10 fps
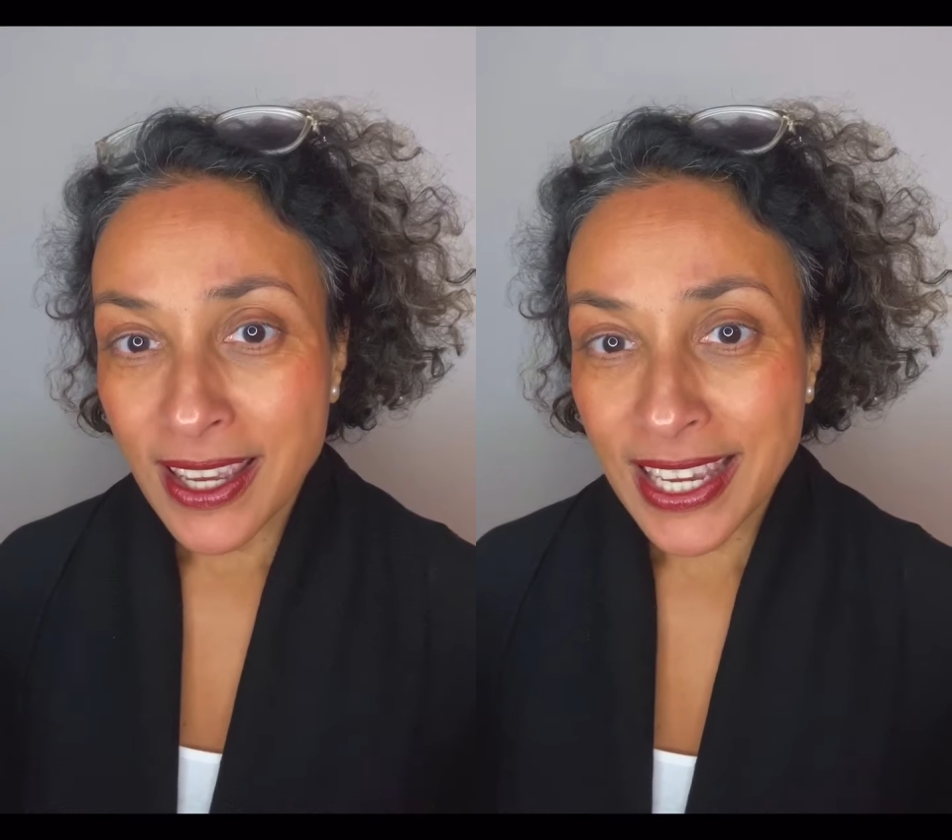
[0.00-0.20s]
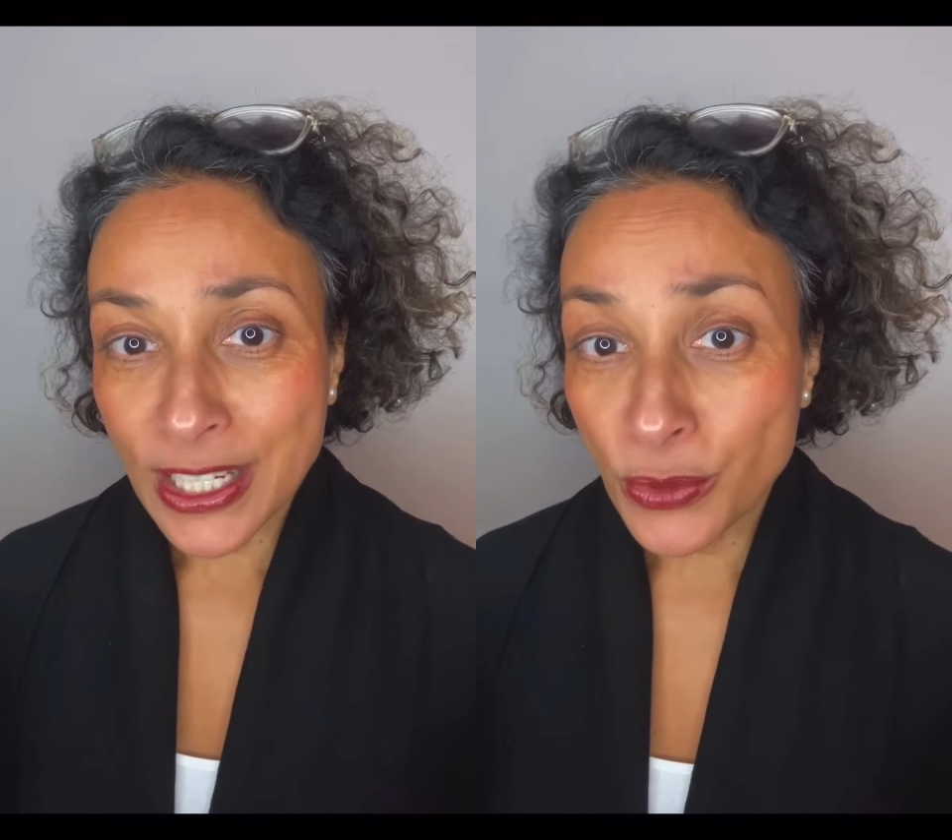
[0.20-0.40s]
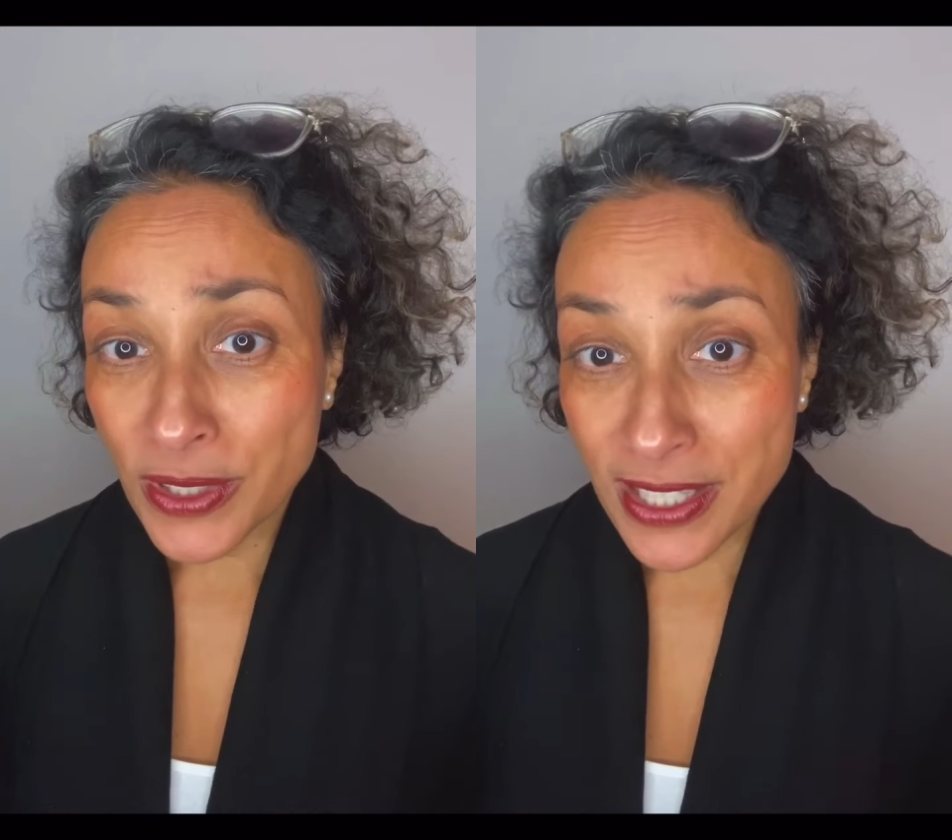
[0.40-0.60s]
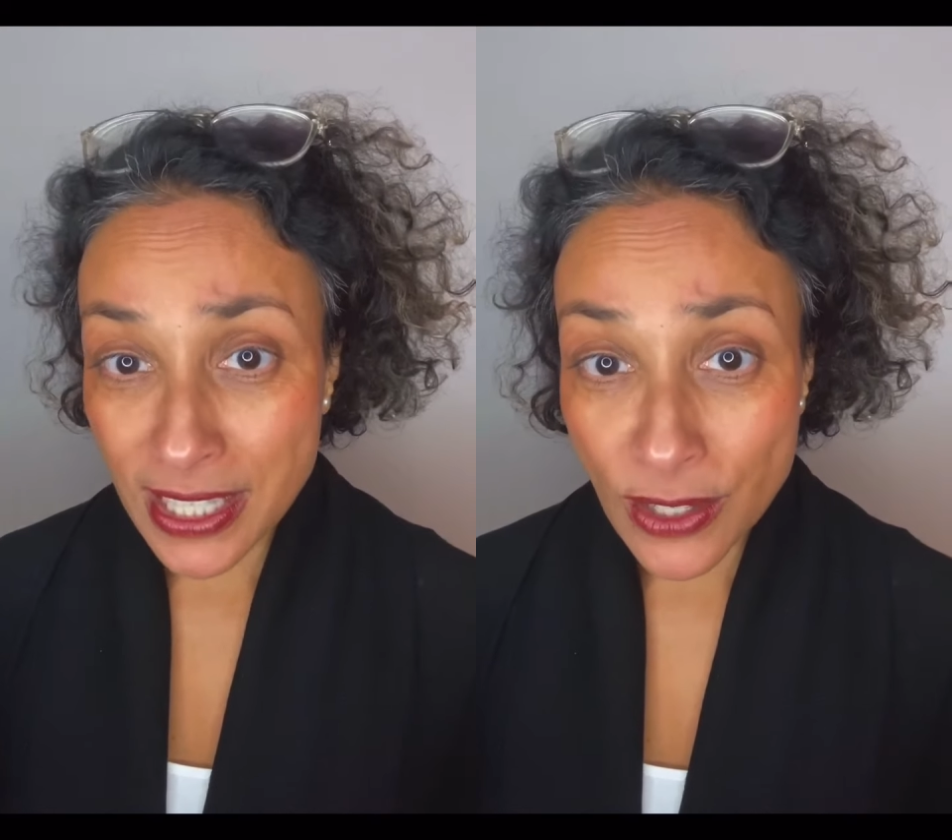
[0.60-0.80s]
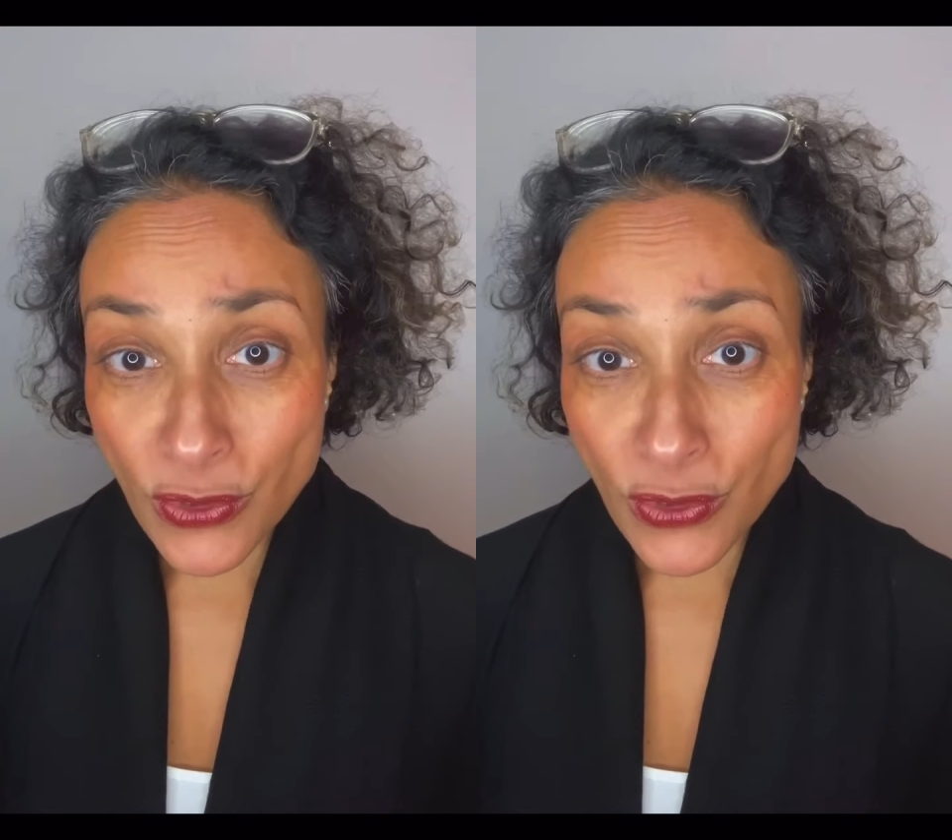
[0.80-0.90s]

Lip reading: it will save